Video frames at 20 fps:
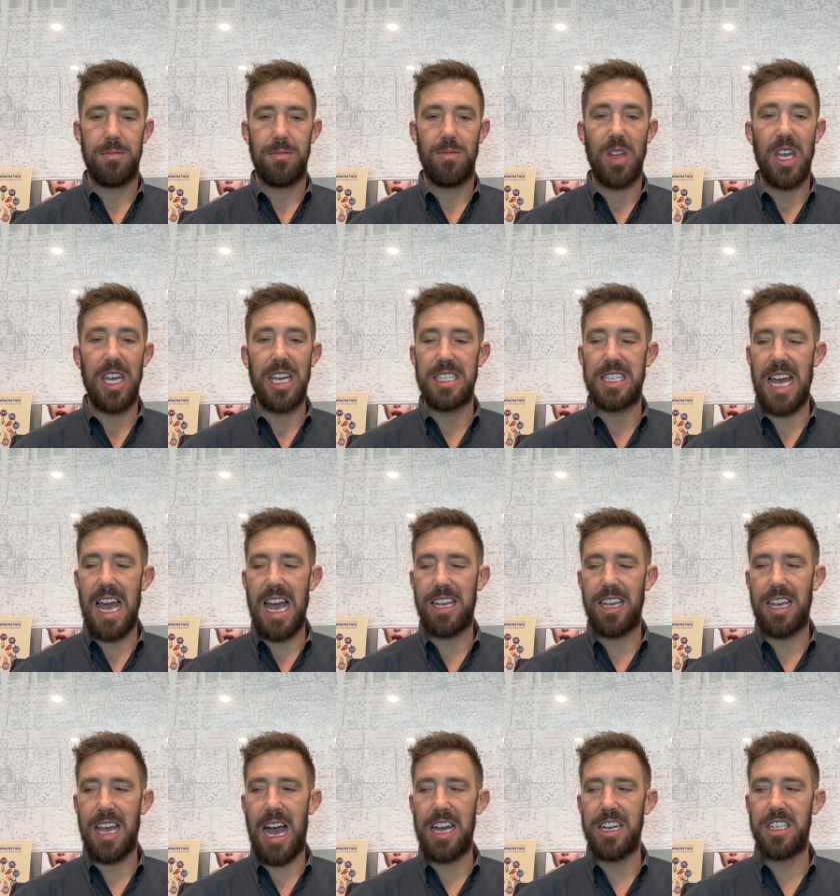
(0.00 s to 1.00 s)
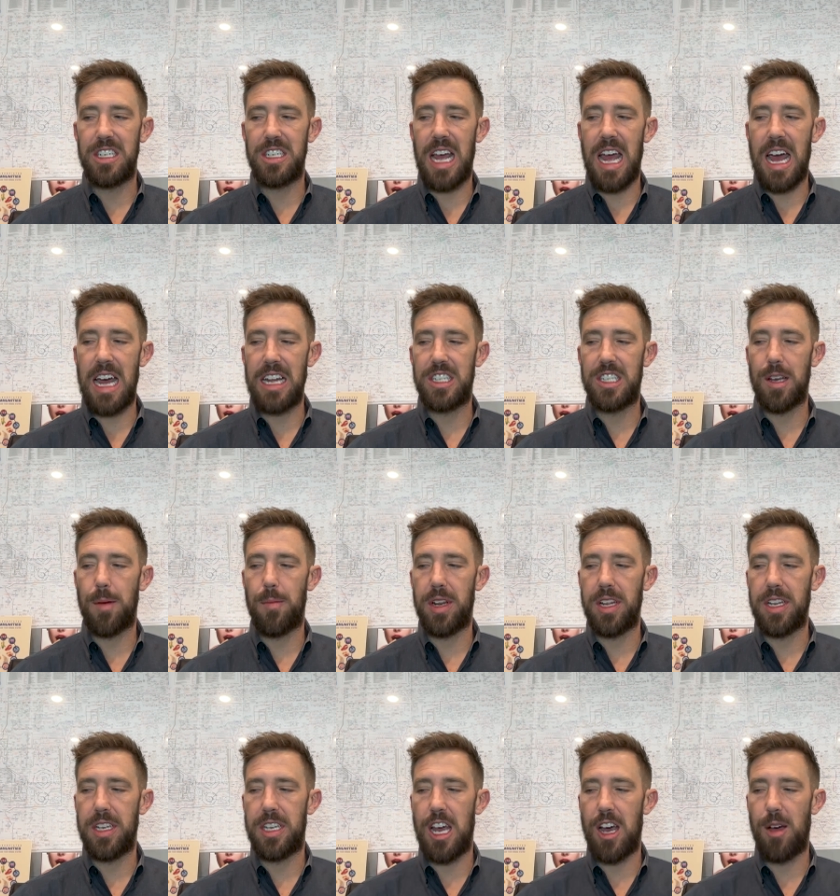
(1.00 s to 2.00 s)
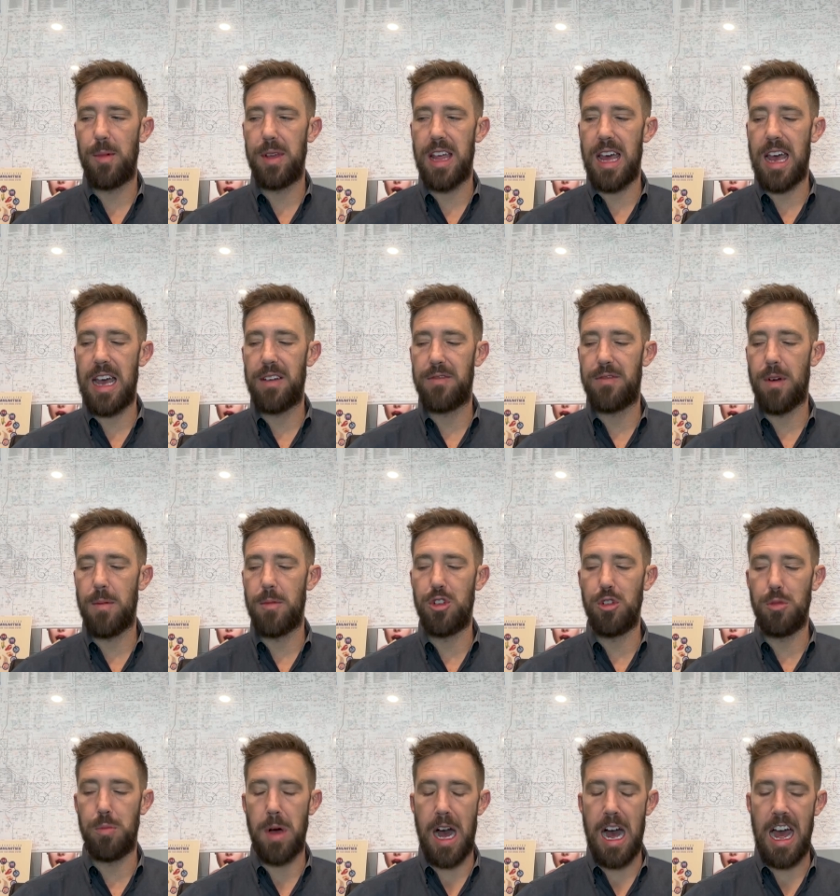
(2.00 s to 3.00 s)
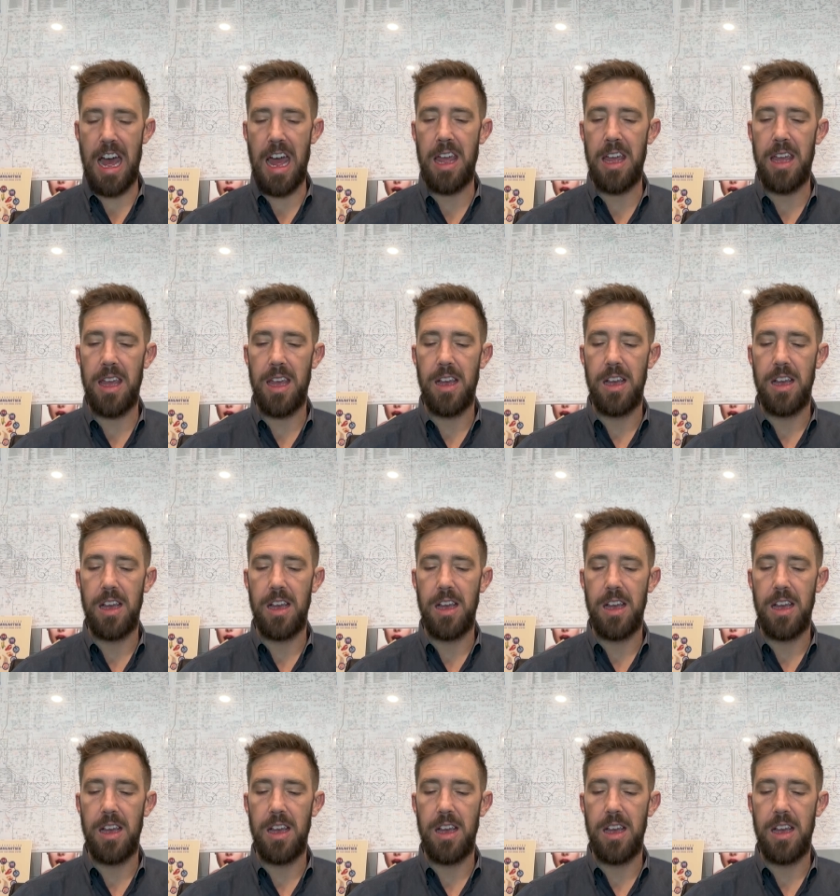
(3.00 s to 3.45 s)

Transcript: Exactly. I just had somebody tell me that from Dubai.